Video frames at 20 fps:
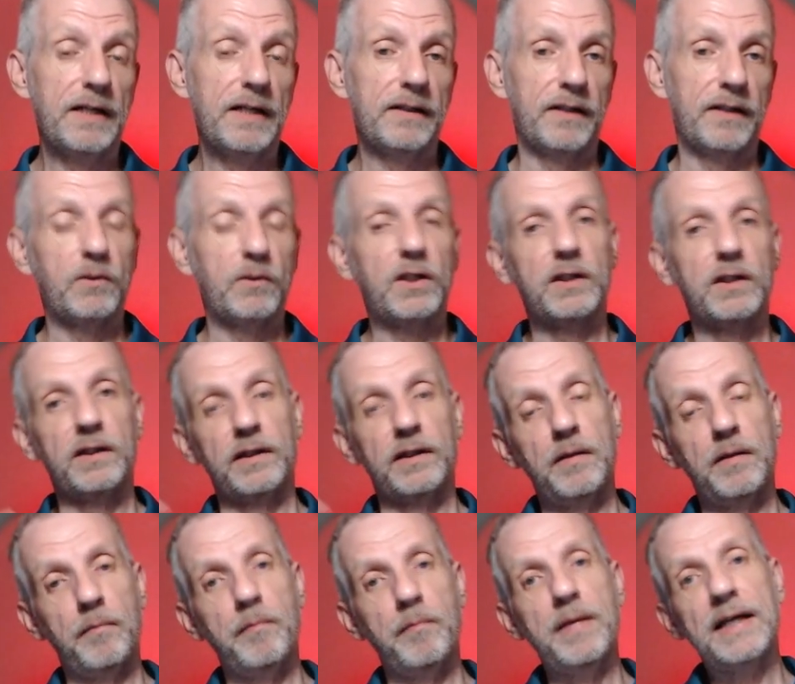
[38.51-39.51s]
Then we're going to
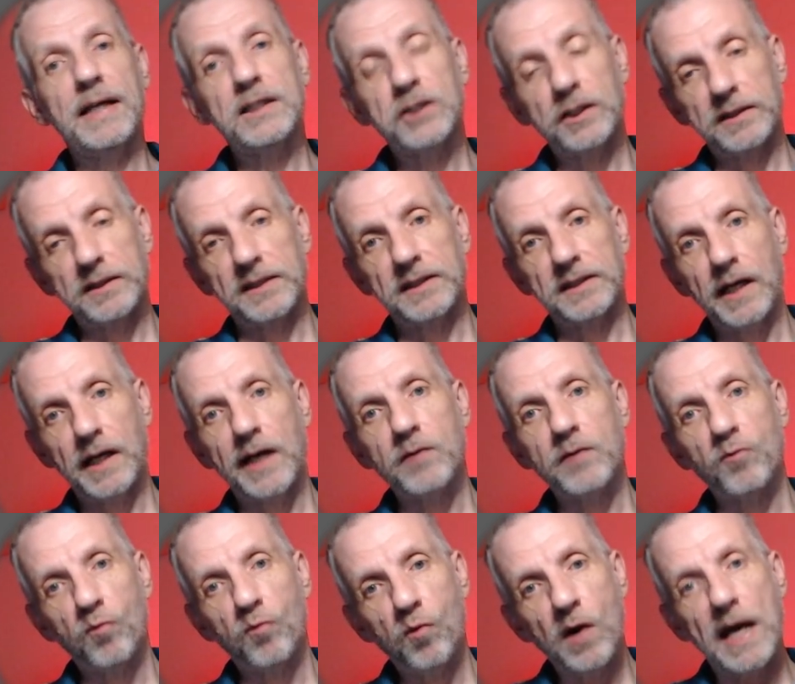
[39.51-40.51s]
make Genesis
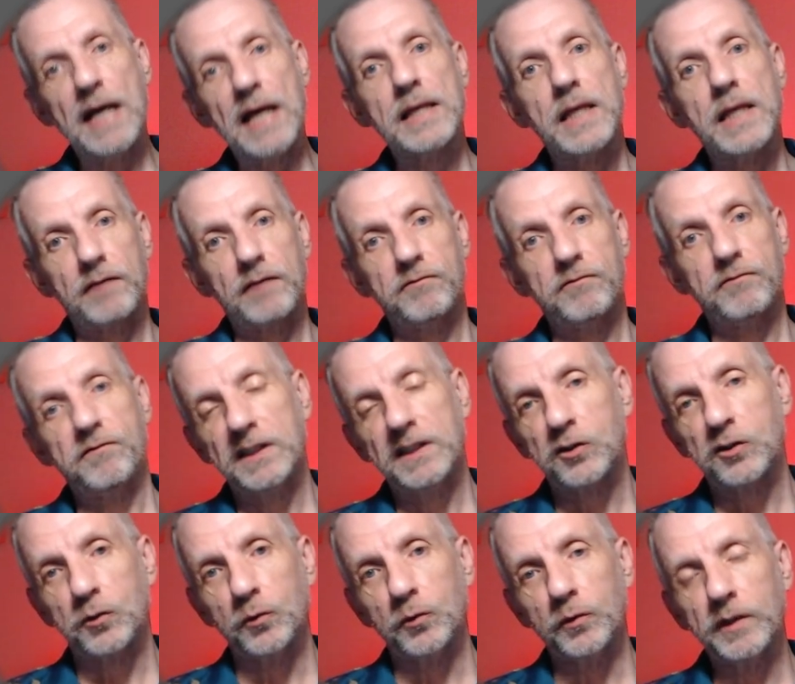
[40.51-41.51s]
9 wear that fit
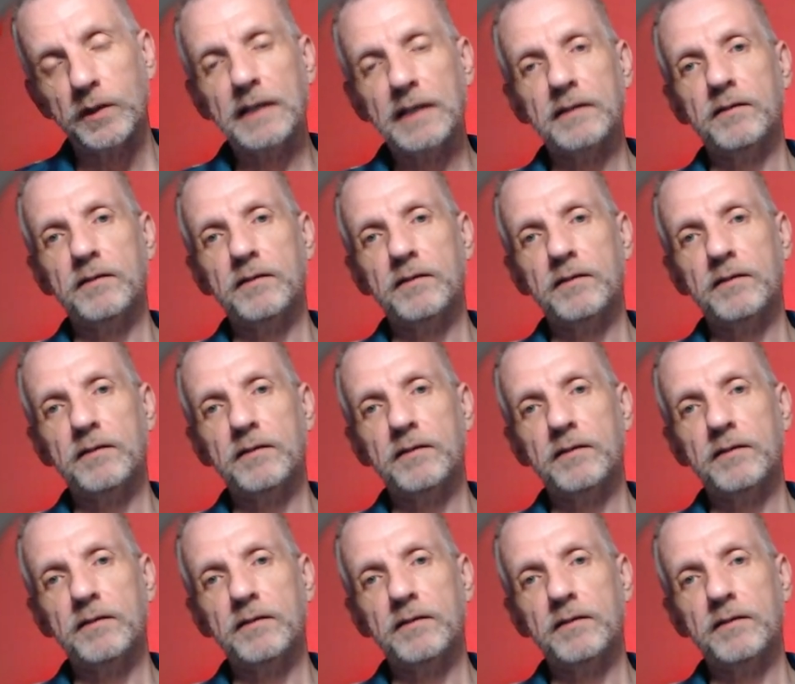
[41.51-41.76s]
suit,